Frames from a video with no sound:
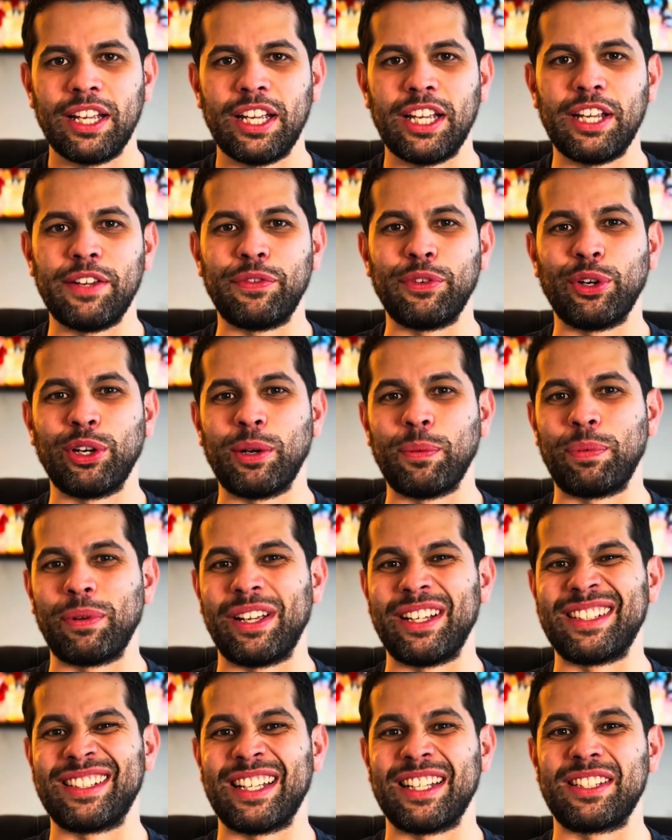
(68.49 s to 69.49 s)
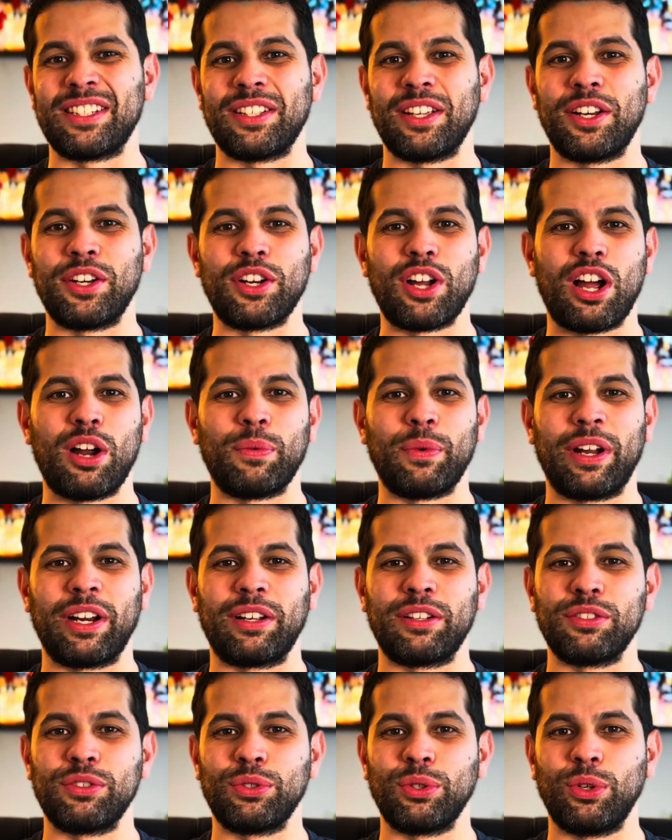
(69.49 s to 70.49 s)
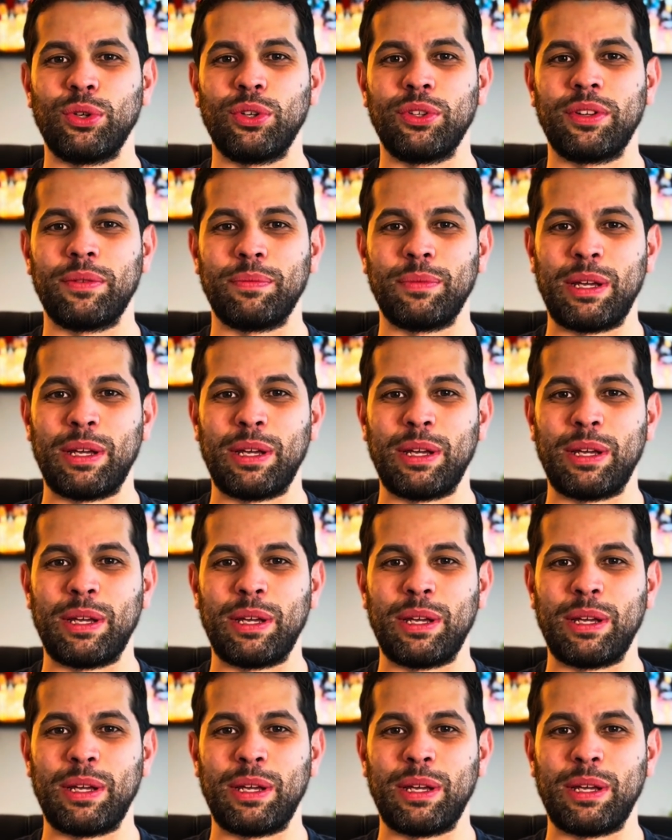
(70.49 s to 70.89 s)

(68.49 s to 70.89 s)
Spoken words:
If you're in a place that's not rent controlled,